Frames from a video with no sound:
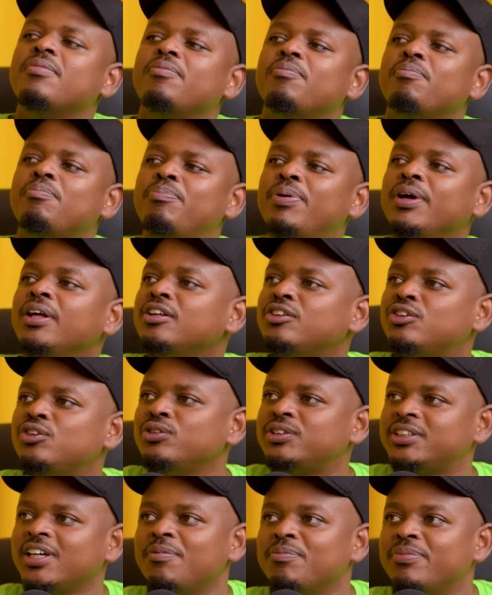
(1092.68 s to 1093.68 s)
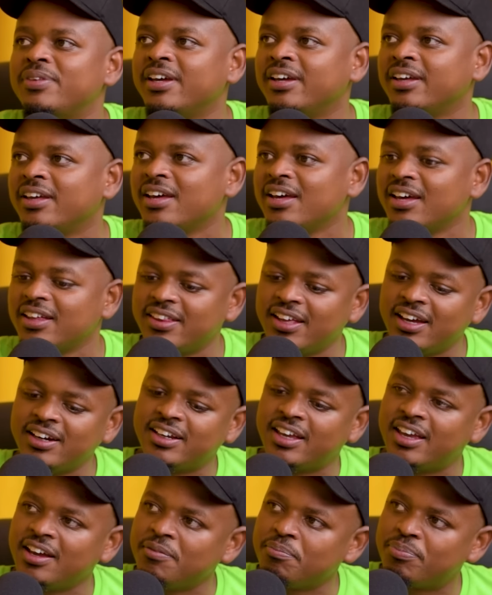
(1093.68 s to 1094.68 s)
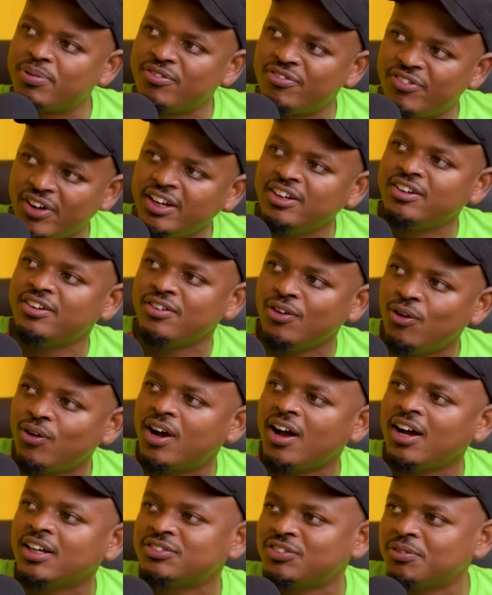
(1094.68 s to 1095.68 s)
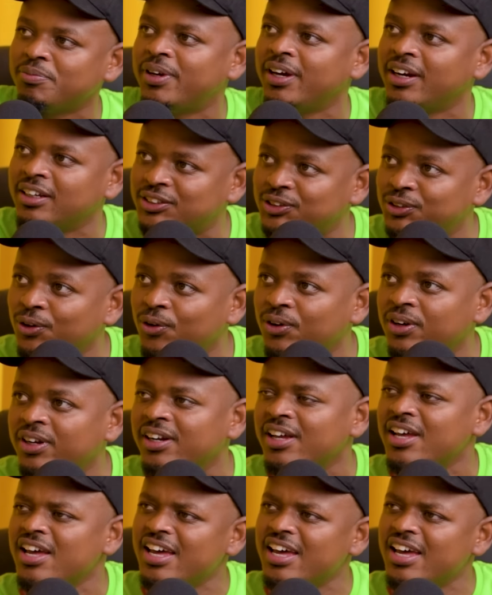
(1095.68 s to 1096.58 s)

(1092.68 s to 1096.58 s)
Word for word: build you something that can prevent your cars from getting stolen,